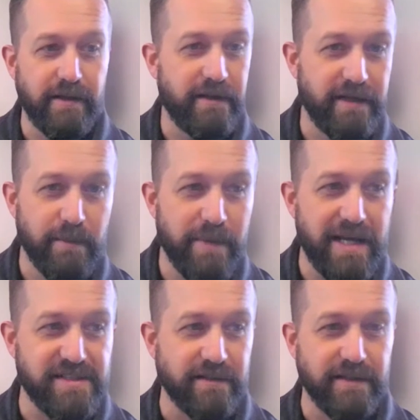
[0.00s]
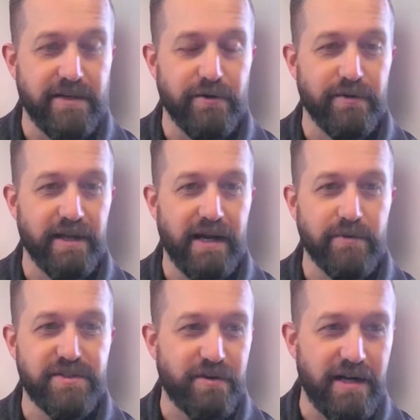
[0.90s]
the amazing leader that I
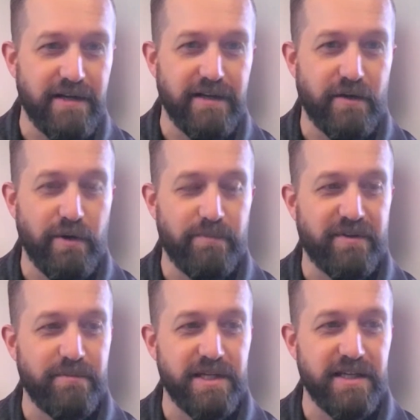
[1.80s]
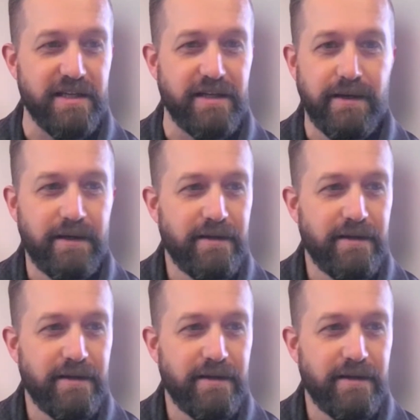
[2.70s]
was trained and equipped to be,